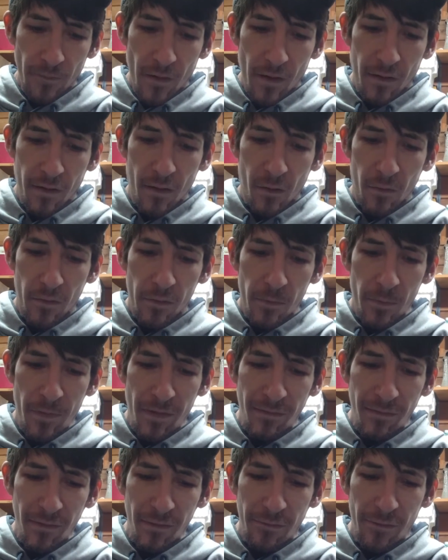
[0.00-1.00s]
going to the
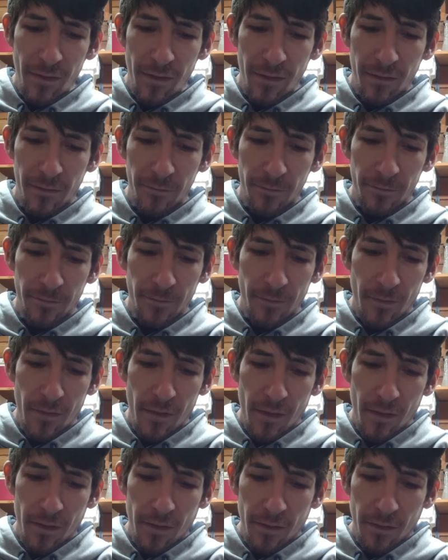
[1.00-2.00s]
PCV,
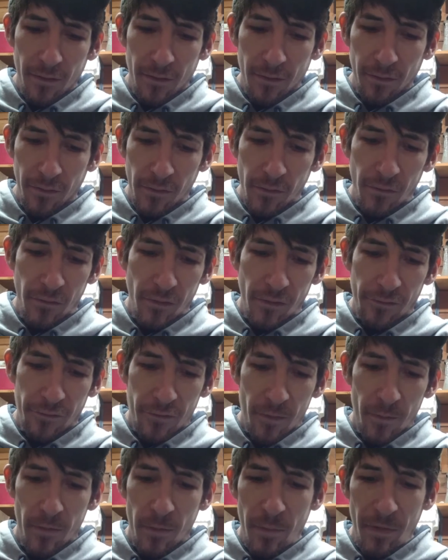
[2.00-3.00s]
usually
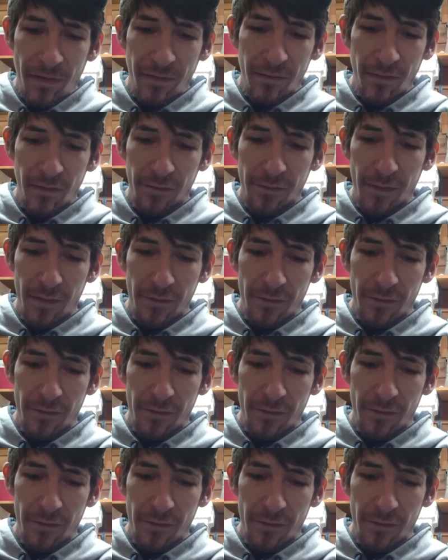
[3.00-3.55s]
from the PCV